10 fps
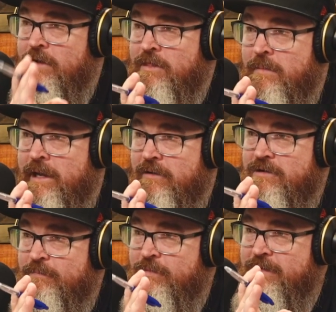run them
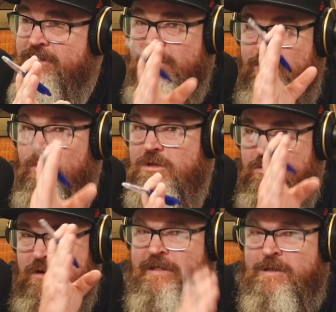out? So they're all
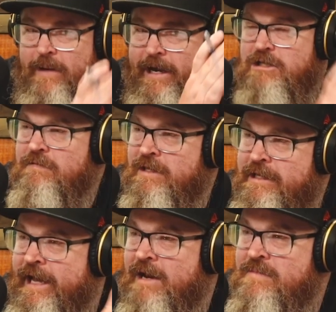sort of these parts of the
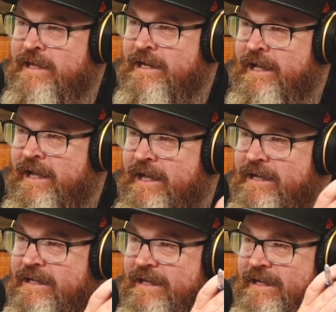game that
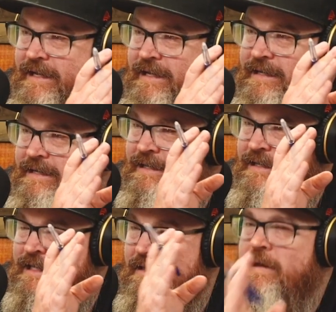are
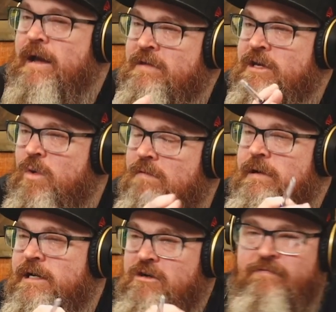that are the
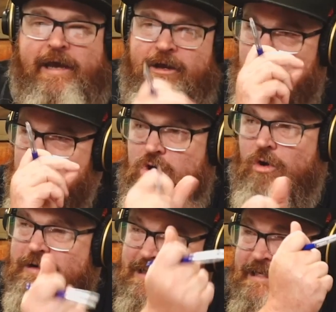equivalent of that
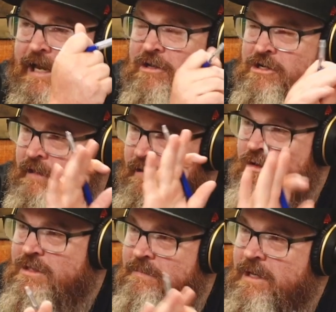sound. You know, they've
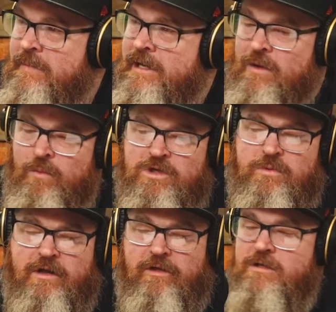got something about mm. it. Hmm.
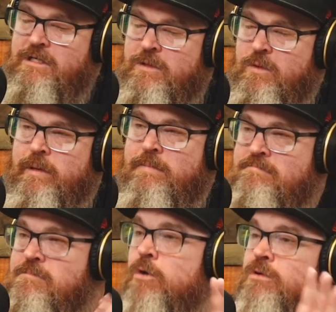Which one of those things would be
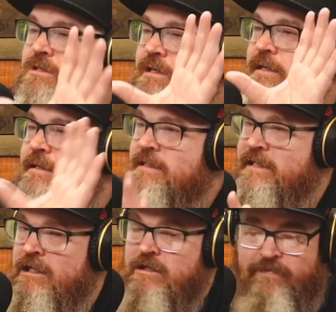most
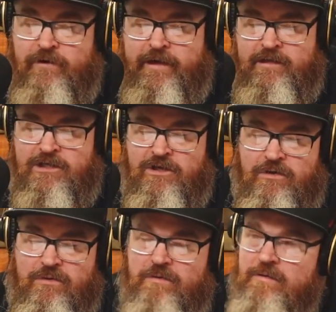satisfying to
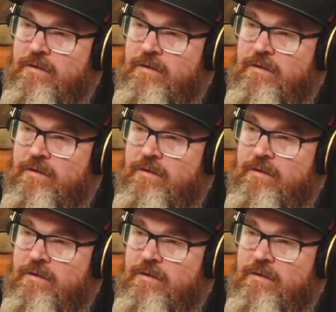you?